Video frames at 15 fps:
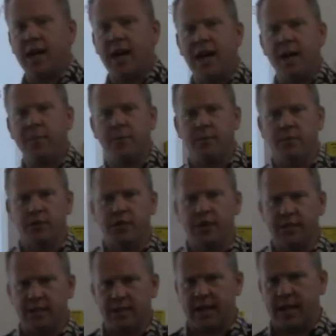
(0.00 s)
type of
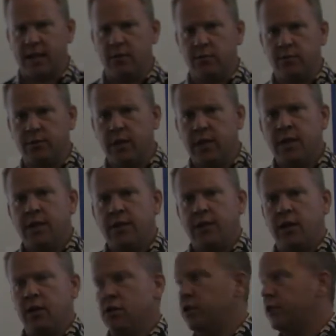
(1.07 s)
adjacent angles.
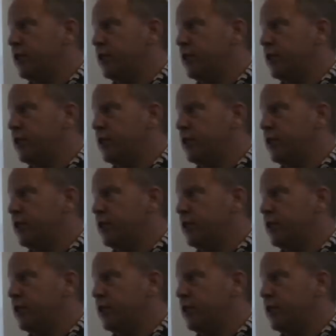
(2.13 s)
They are